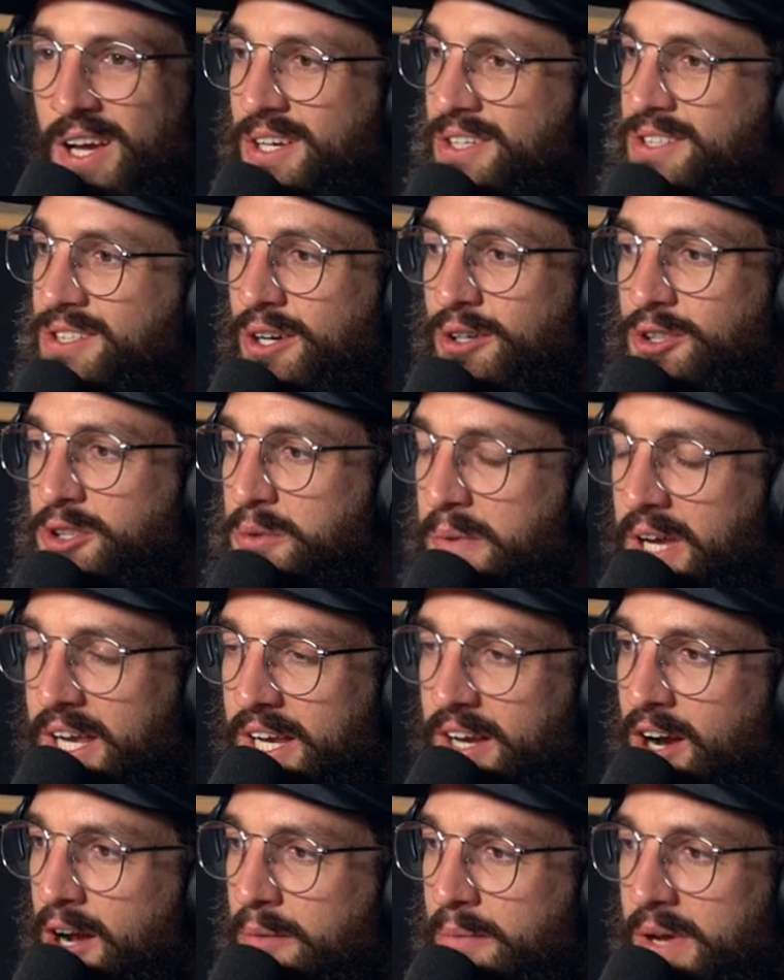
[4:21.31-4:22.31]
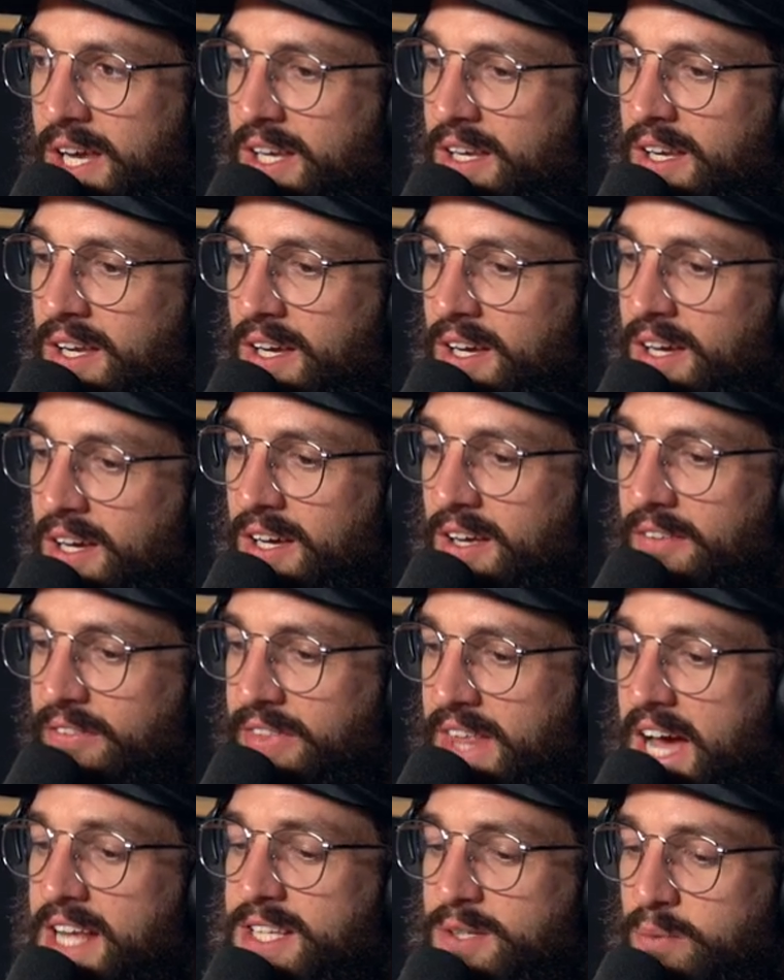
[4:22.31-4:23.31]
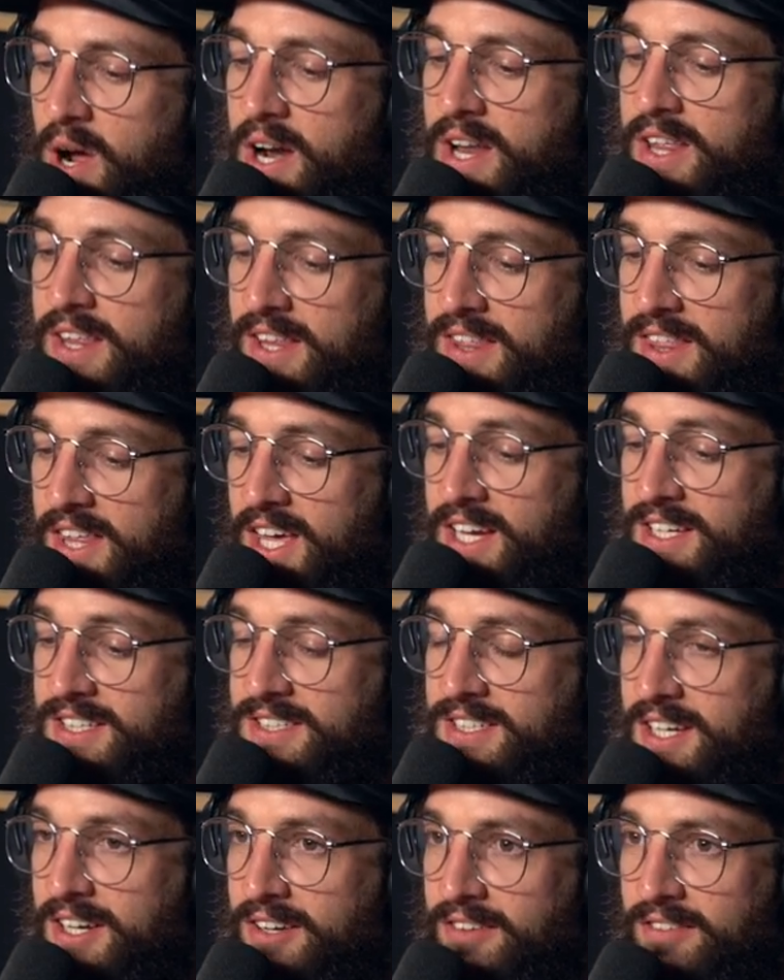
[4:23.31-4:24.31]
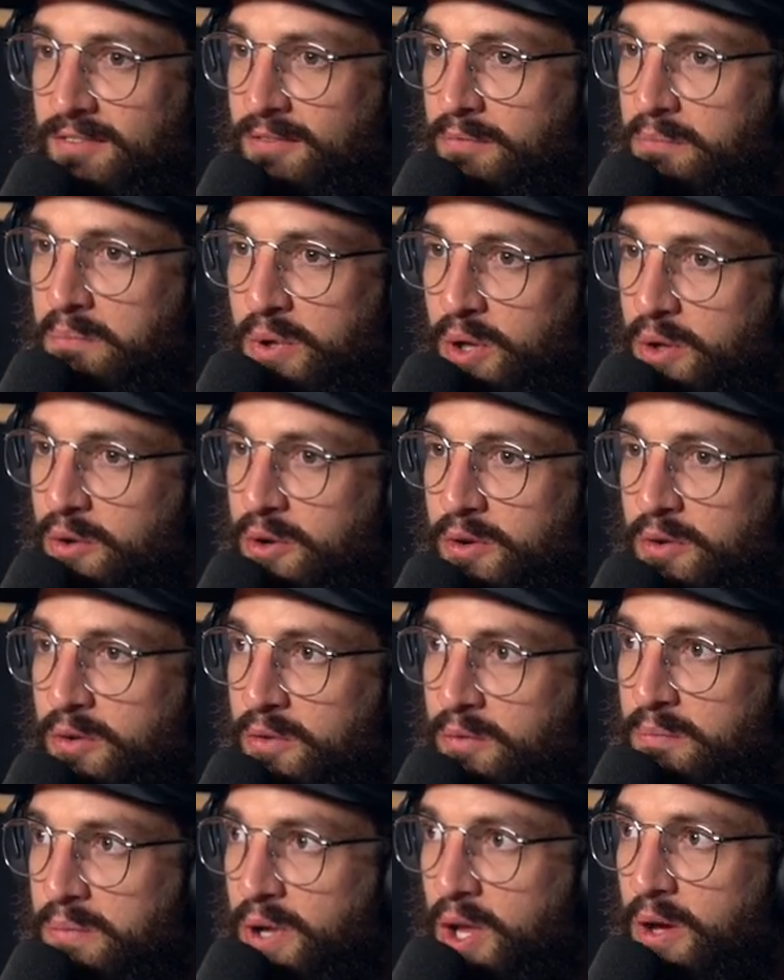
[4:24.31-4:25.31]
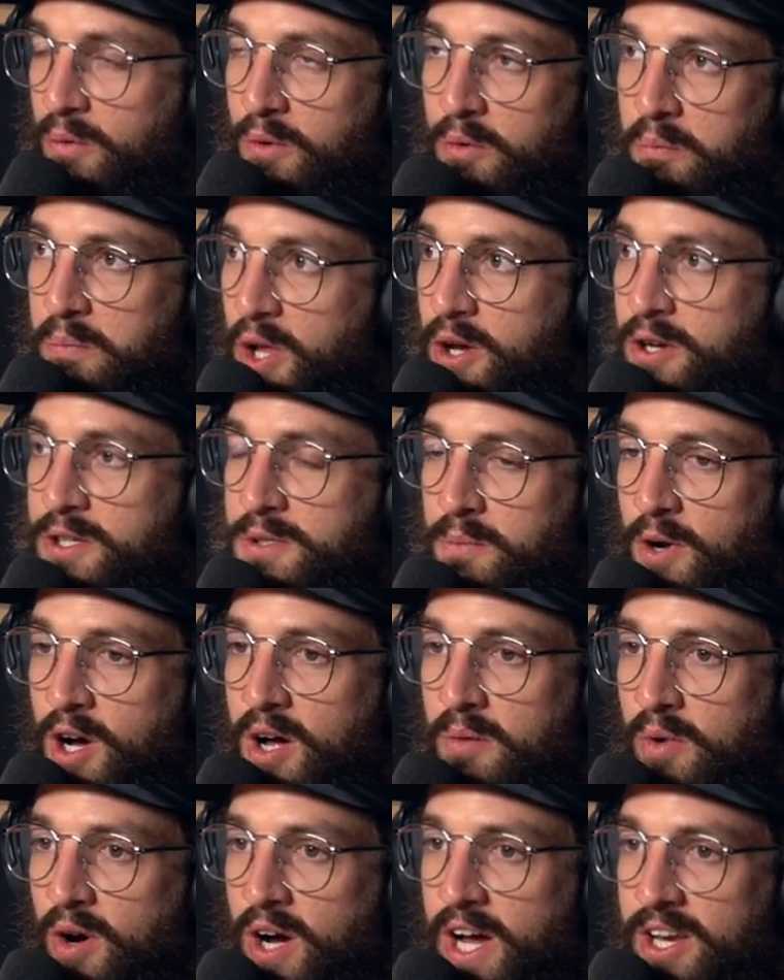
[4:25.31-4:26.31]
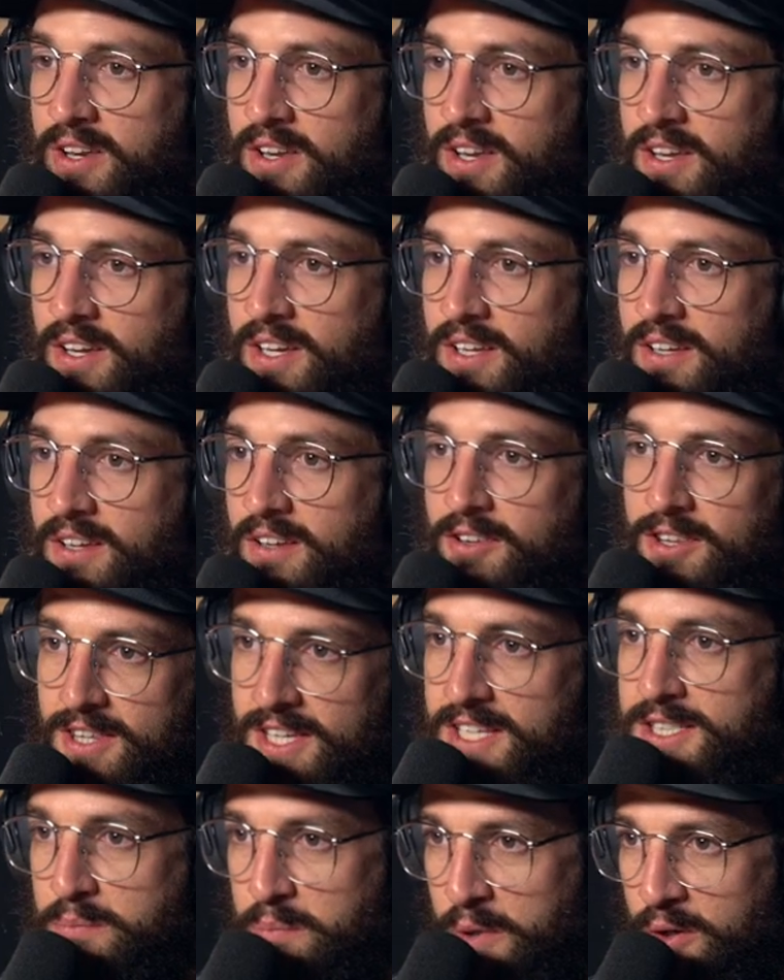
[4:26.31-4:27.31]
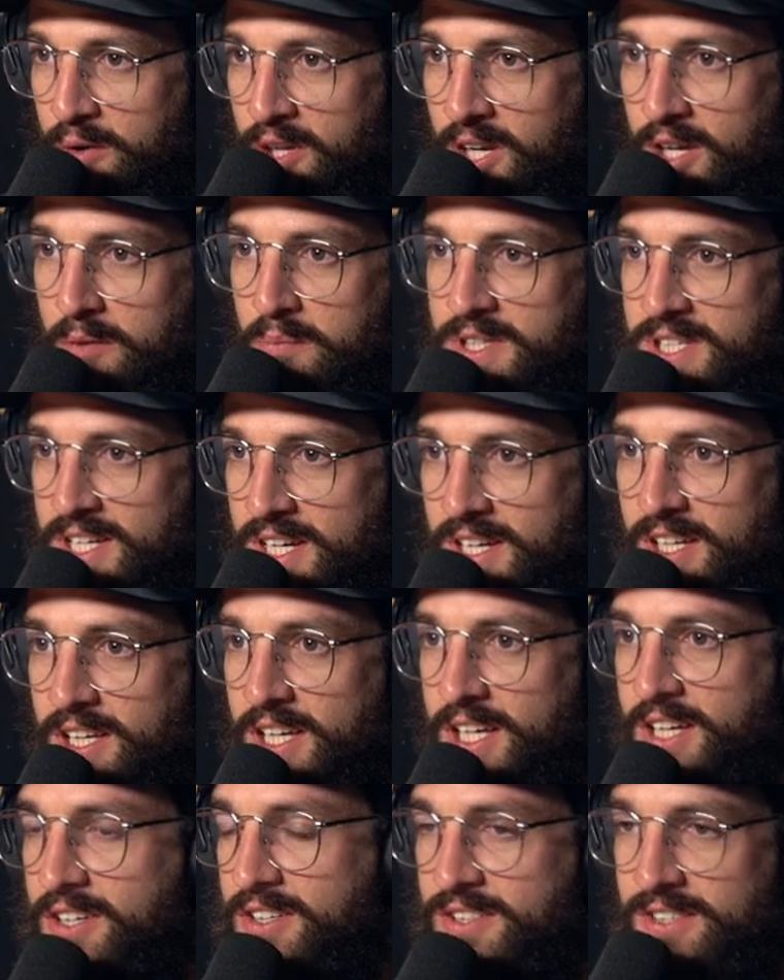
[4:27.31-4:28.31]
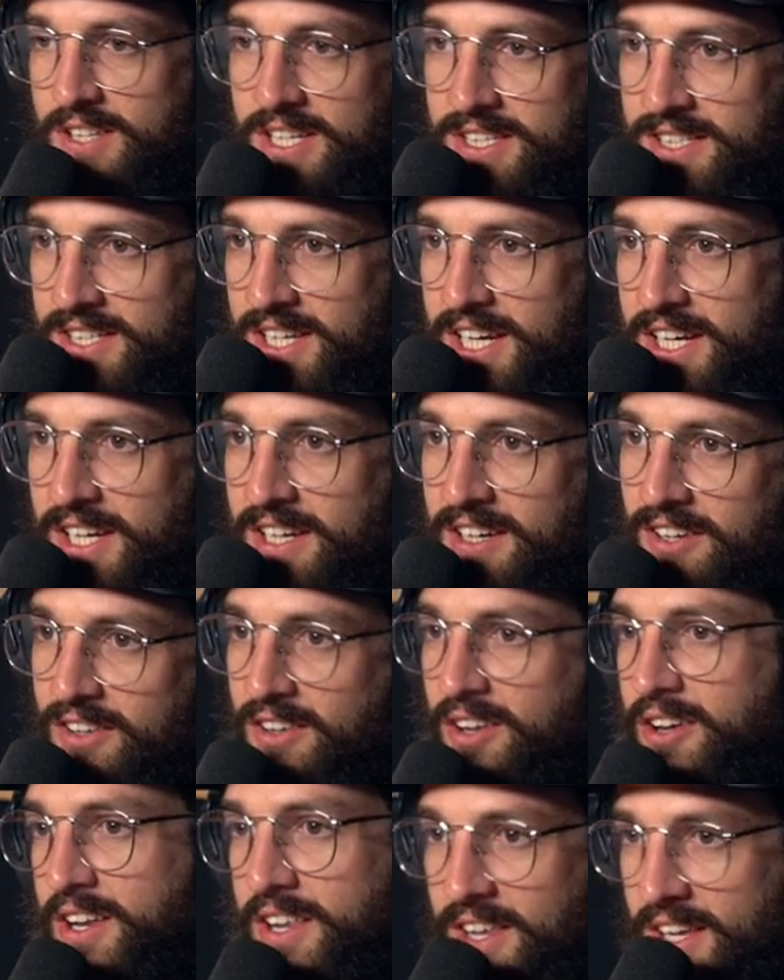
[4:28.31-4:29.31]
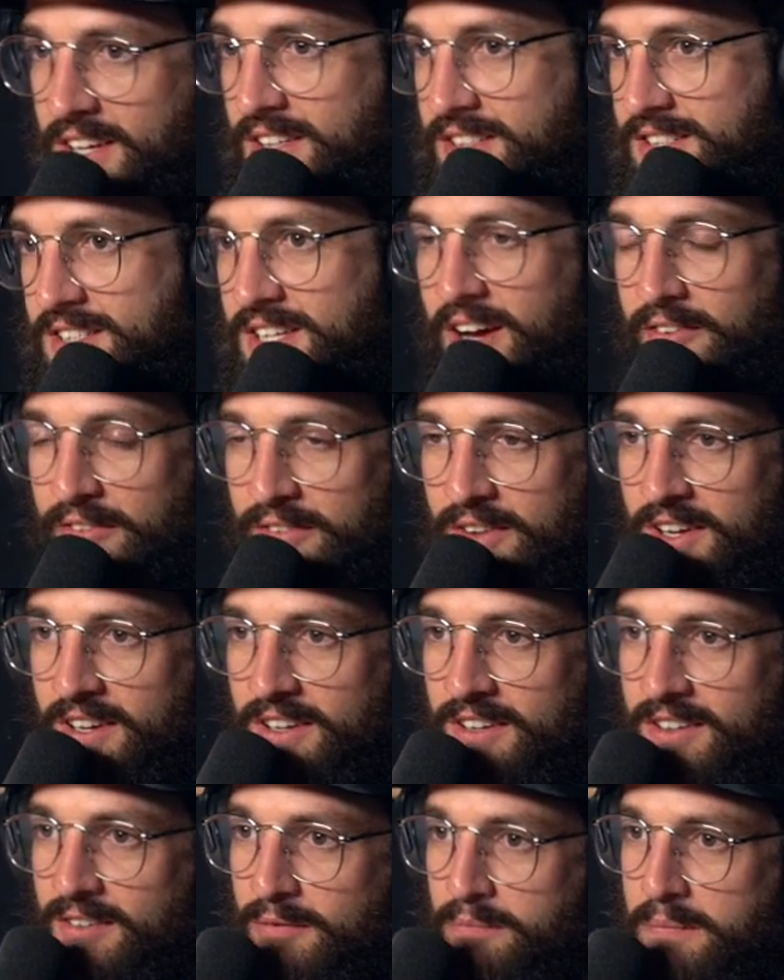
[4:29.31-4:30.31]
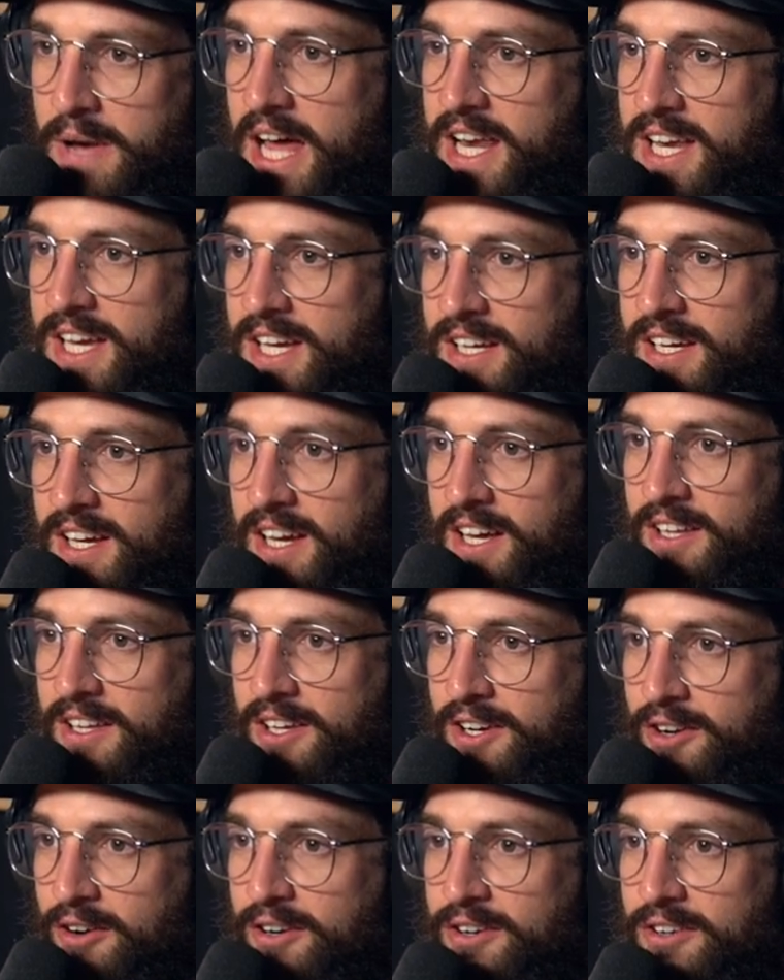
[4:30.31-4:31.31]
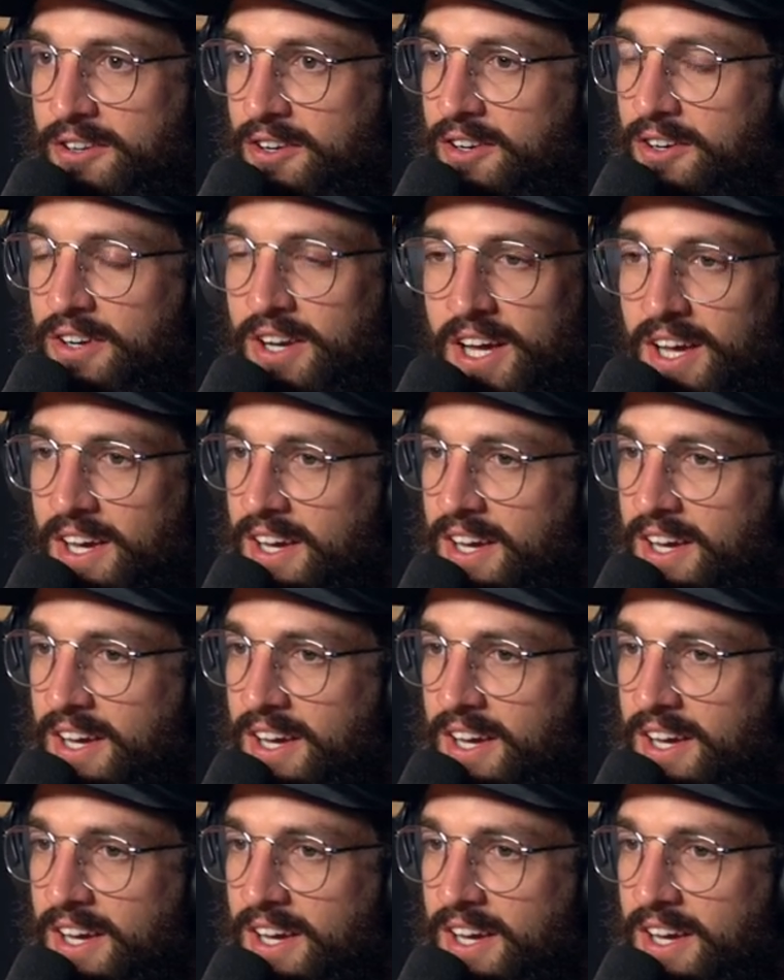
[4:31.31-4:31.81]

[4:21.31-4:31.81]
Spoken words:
Social media, I mean, that's one of the things that blows my mind in this building in particular, because I see a lot of the stuff that Maddie and the crew do.